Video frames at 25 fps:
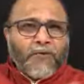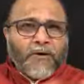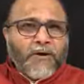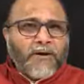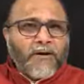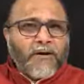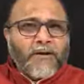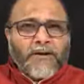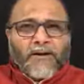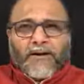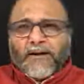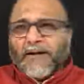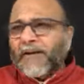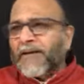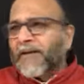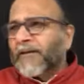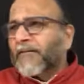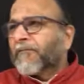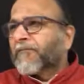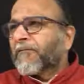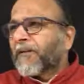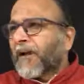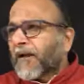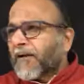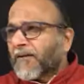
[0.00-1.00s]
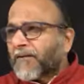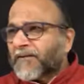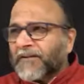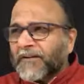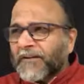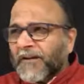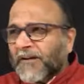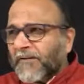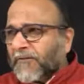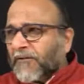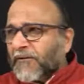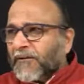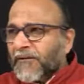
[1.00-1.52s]
to her and her
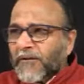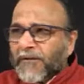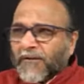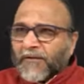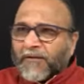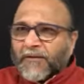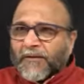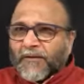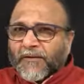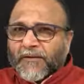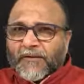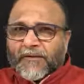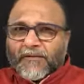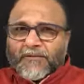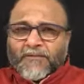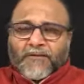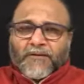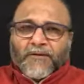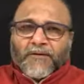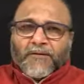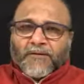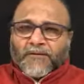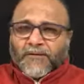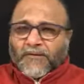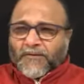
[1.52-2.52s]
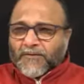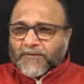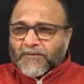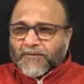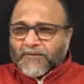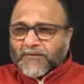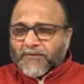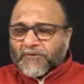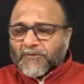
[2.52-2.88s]
she the the